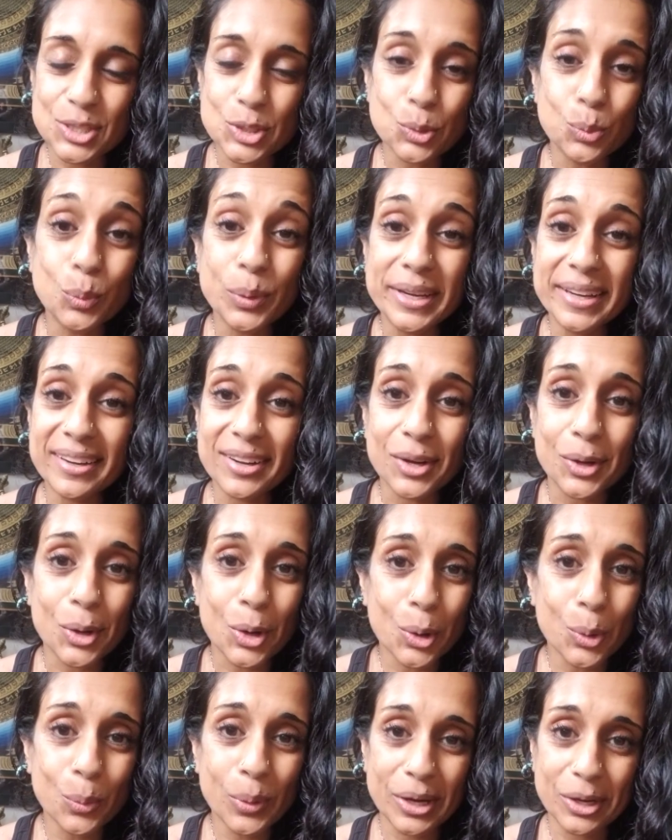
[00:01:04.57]
you wouldn't
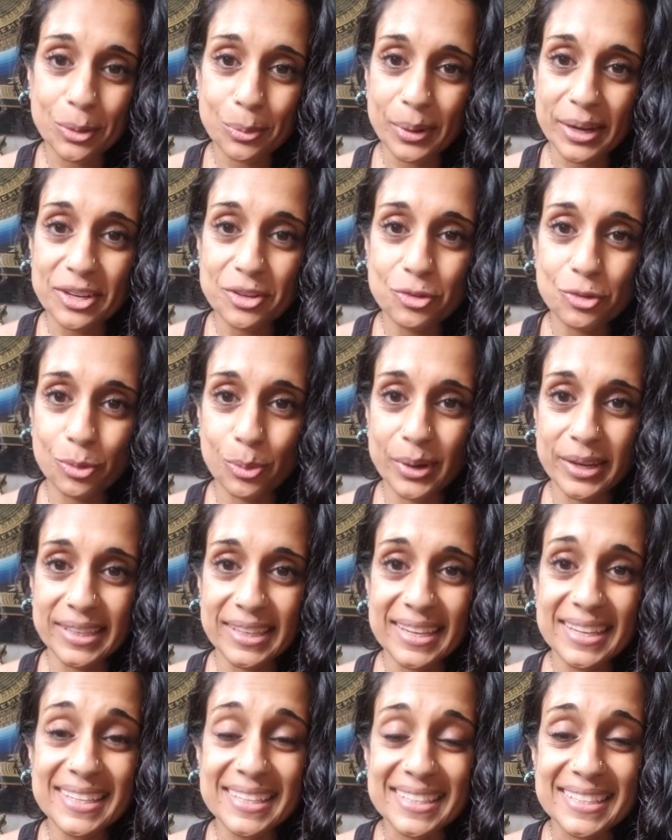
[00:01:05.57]
know what great joy
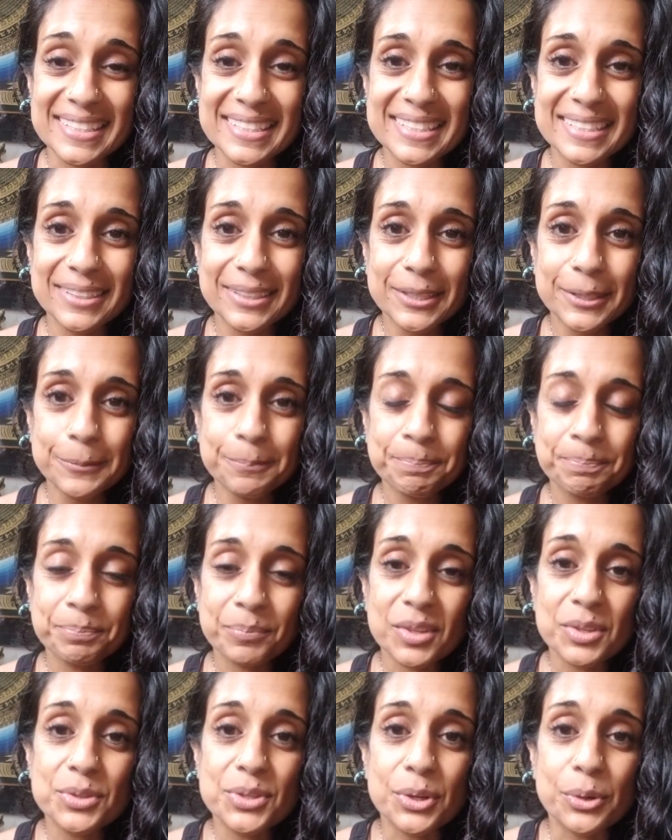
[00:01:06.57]
is.
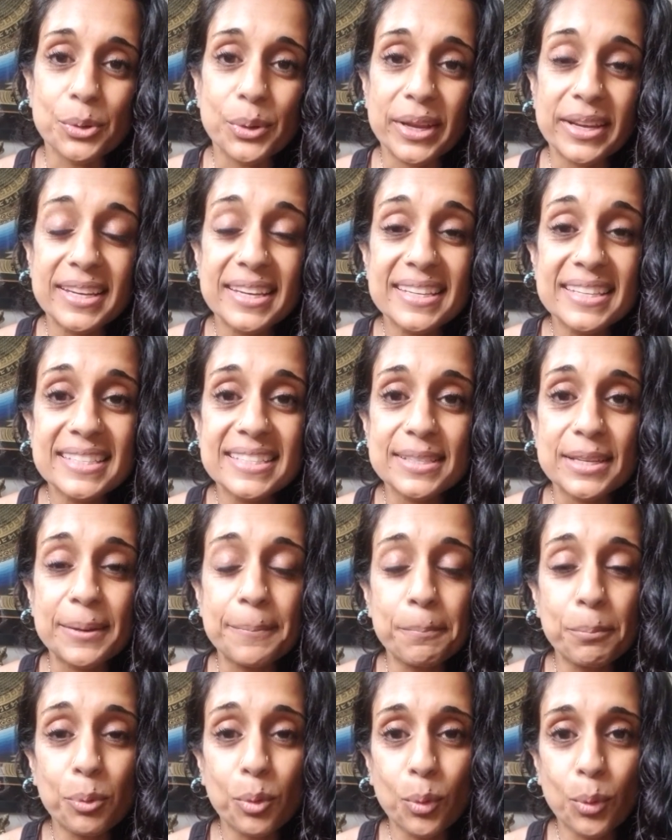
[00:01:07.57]
So it is
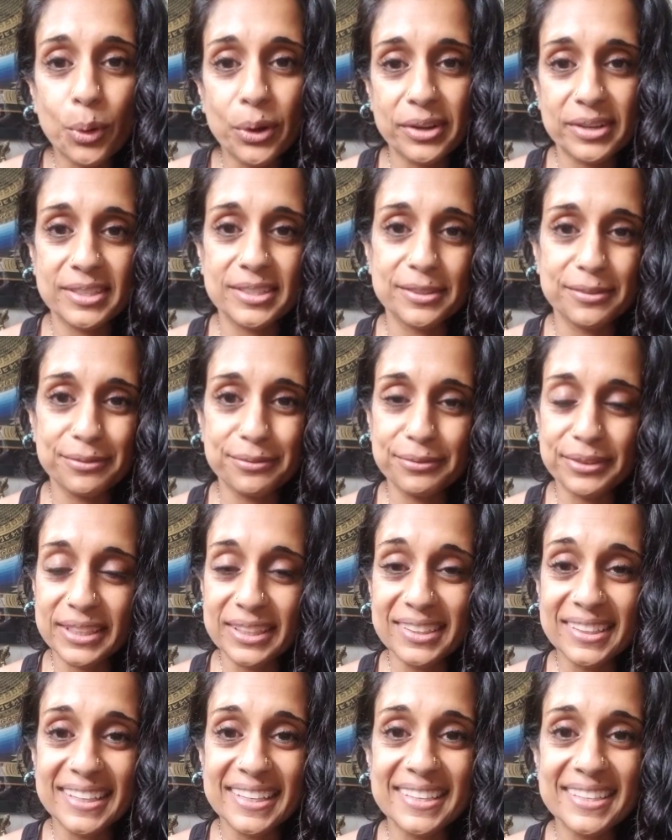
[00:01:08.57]
important to
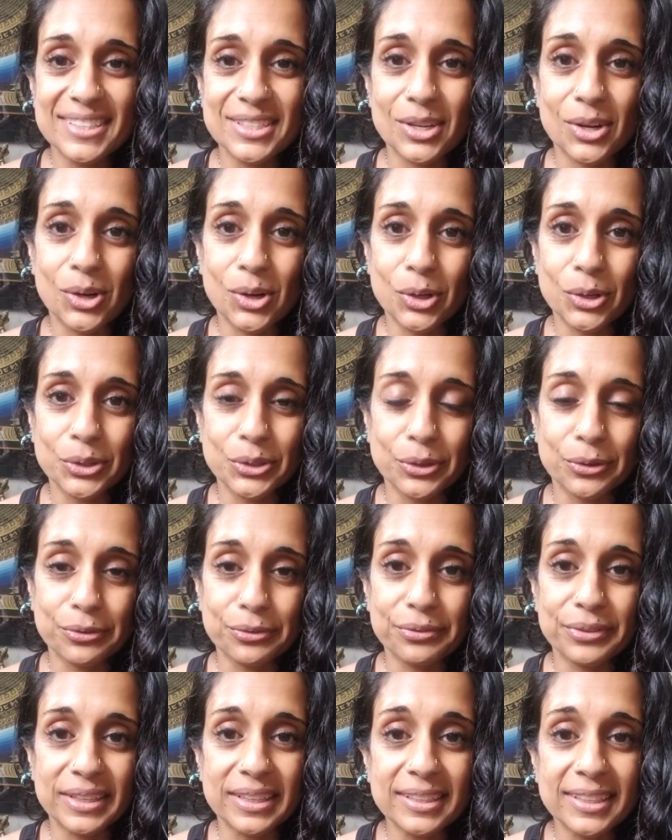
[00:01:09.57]
feel into all your
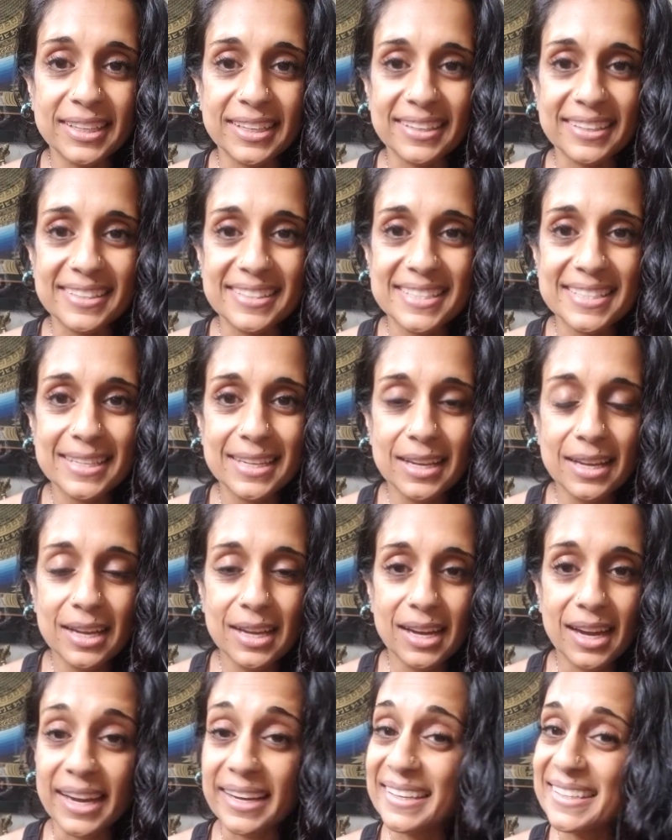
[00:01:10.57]
feelings.
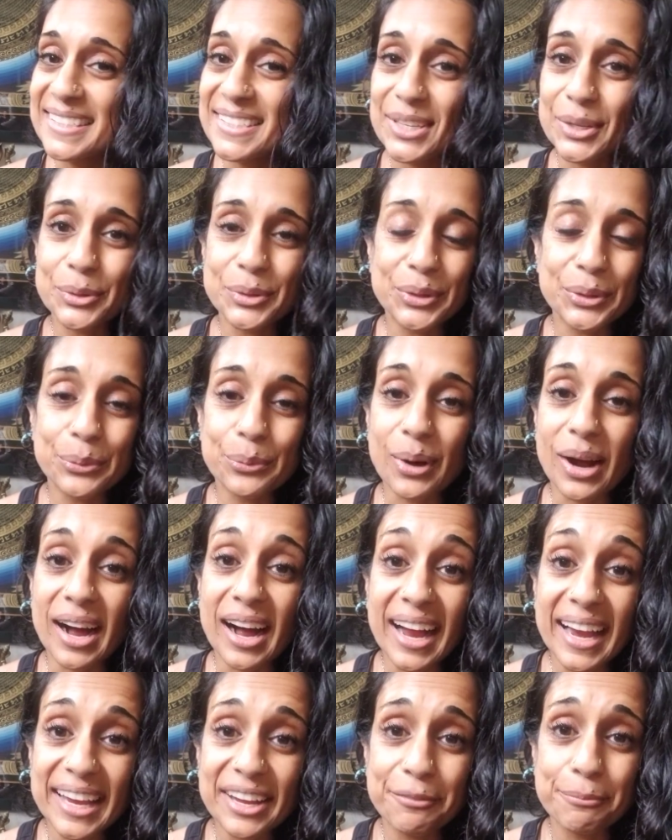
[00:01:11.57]
I can tell you,
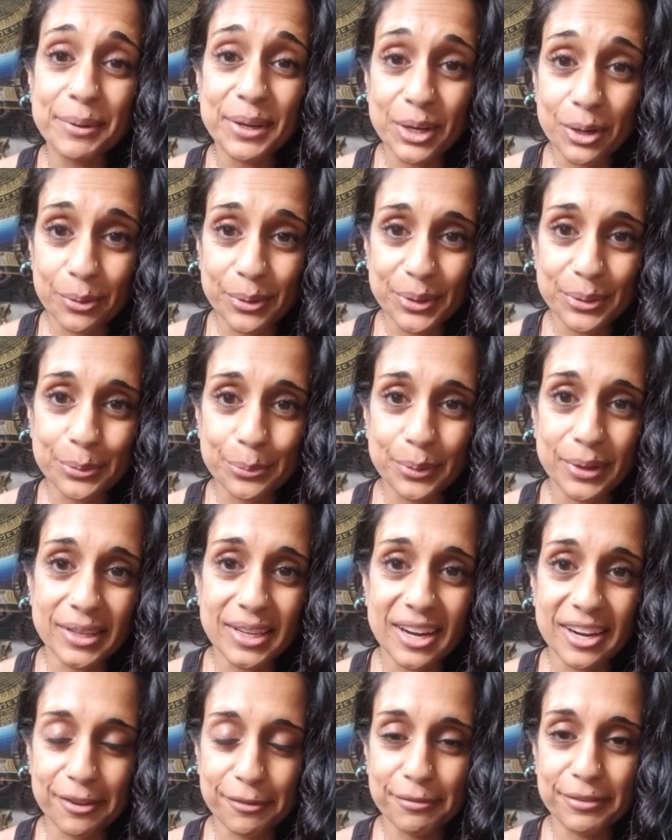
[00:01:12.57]
I have been going through a
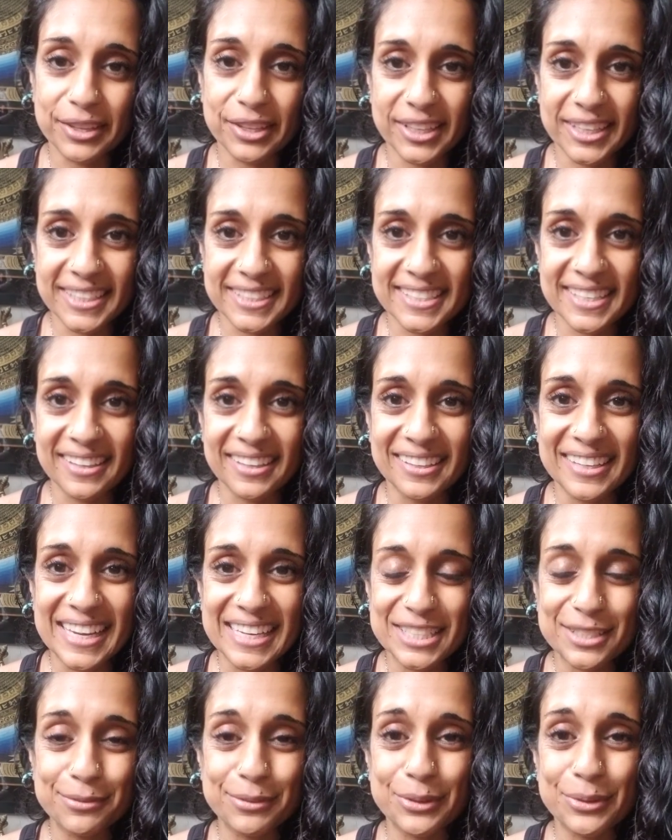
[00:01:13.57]
lot of feelings in the
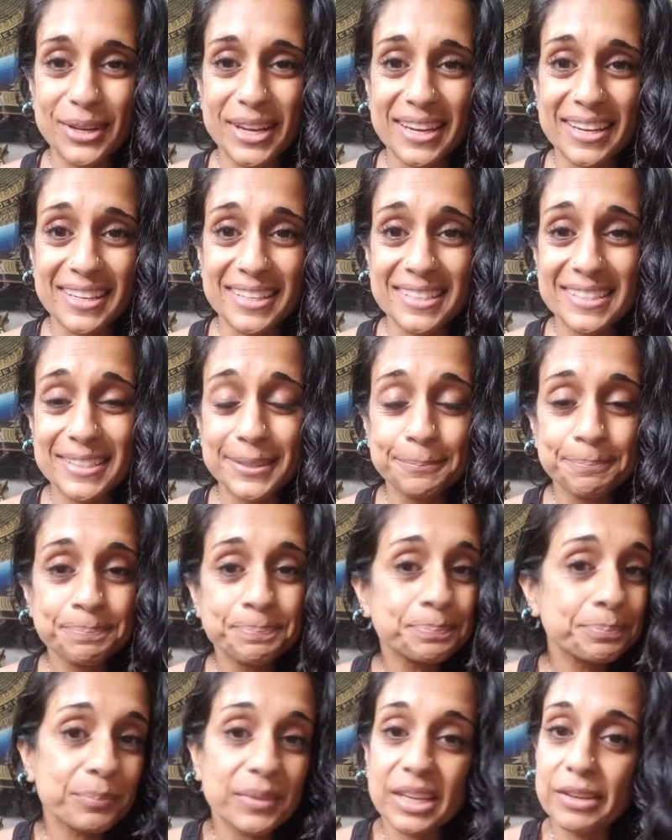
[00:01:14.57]
last few days,
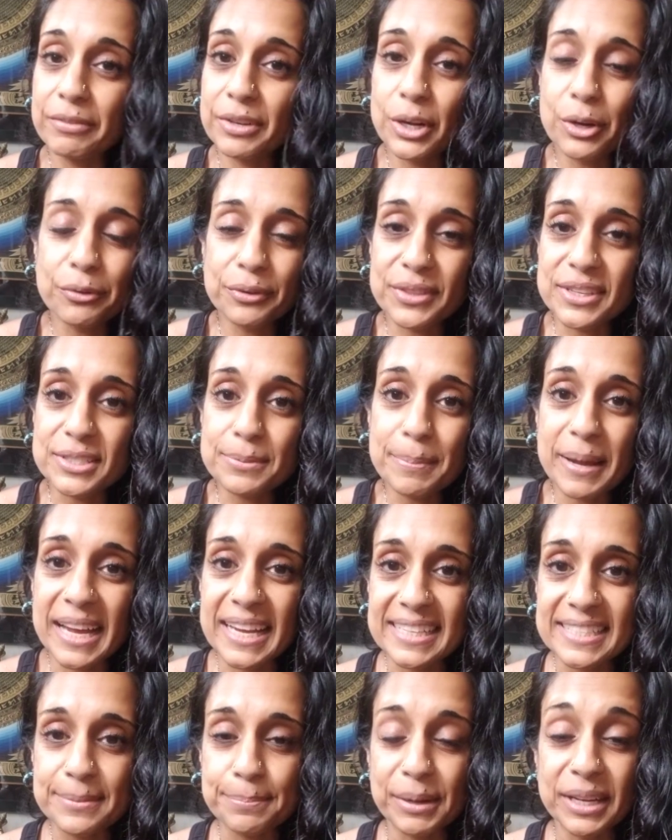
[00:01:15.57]
even over this
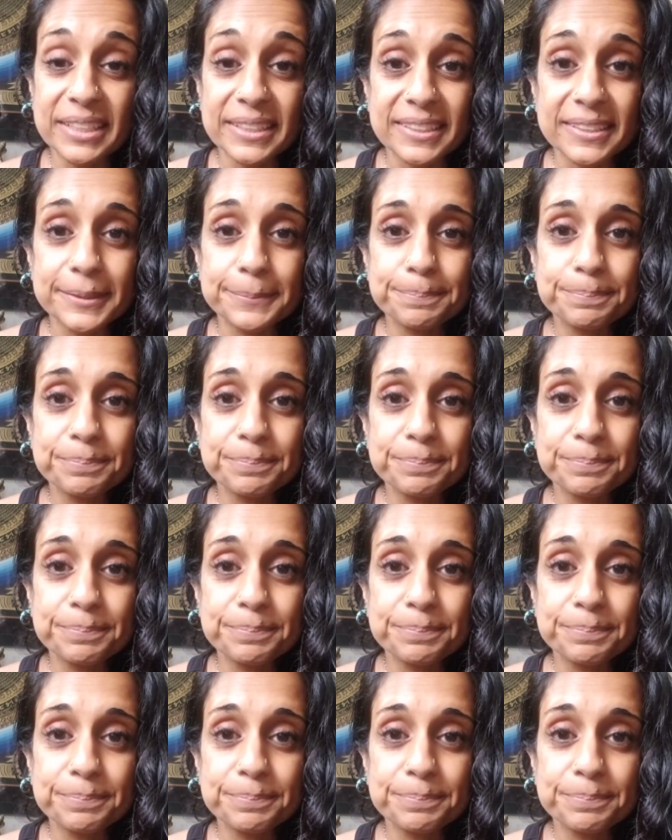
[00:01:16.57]
past month.